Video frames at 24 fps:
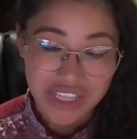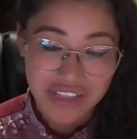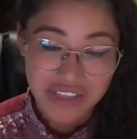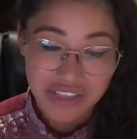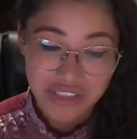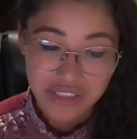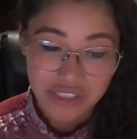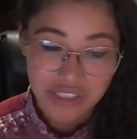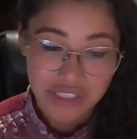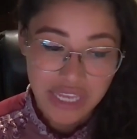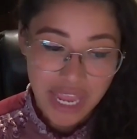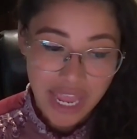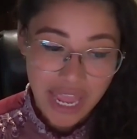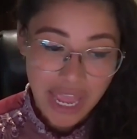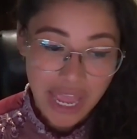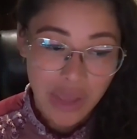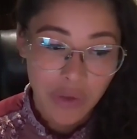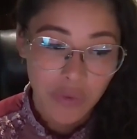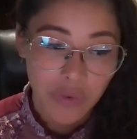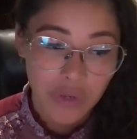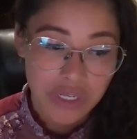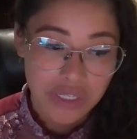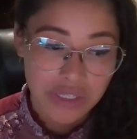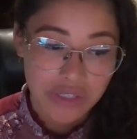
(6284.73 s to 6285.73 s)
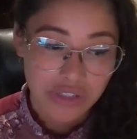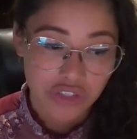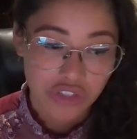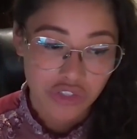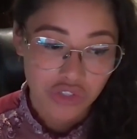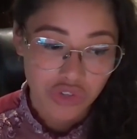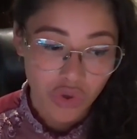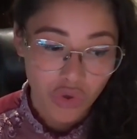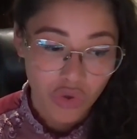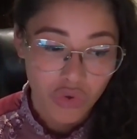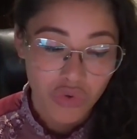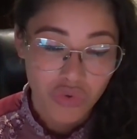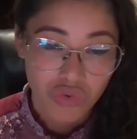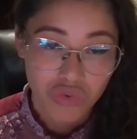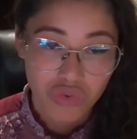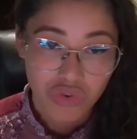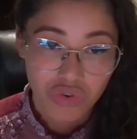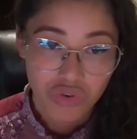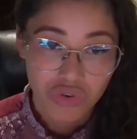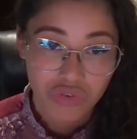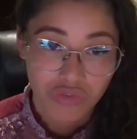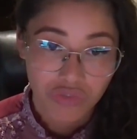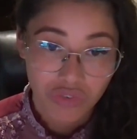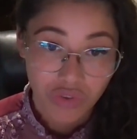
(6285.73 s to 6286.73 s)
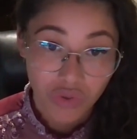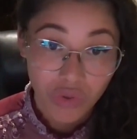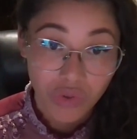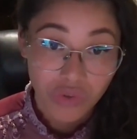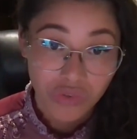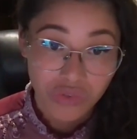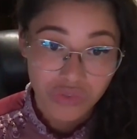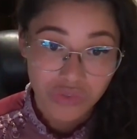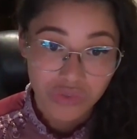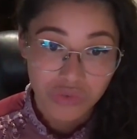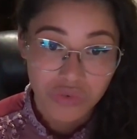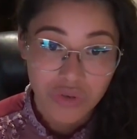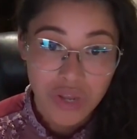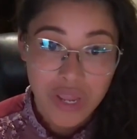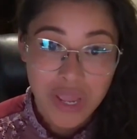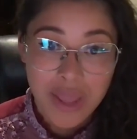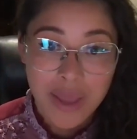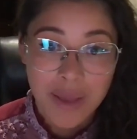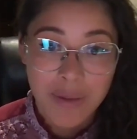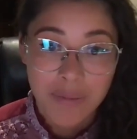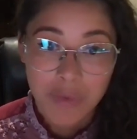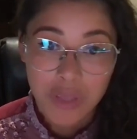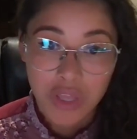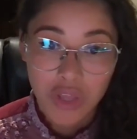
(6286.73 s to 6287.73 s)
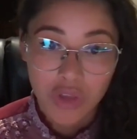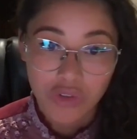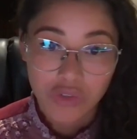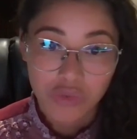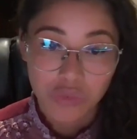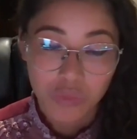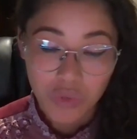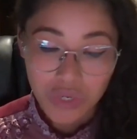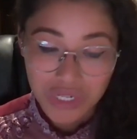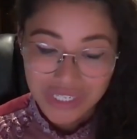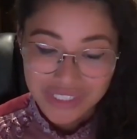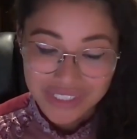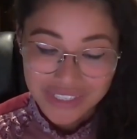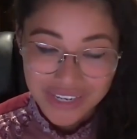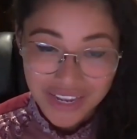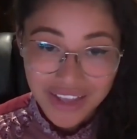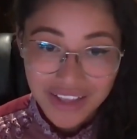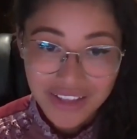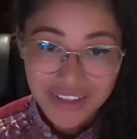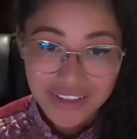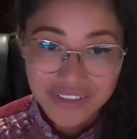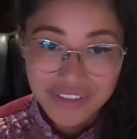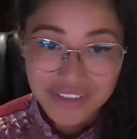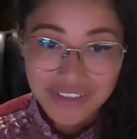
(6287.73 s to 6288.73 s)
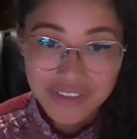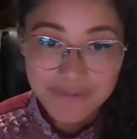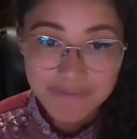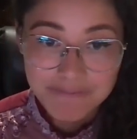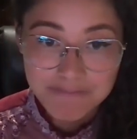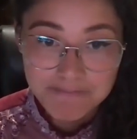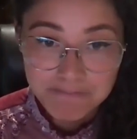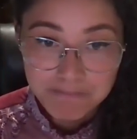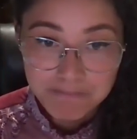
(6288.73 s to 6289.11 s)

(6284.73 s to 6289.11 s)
This is how it is so universal, because what it does,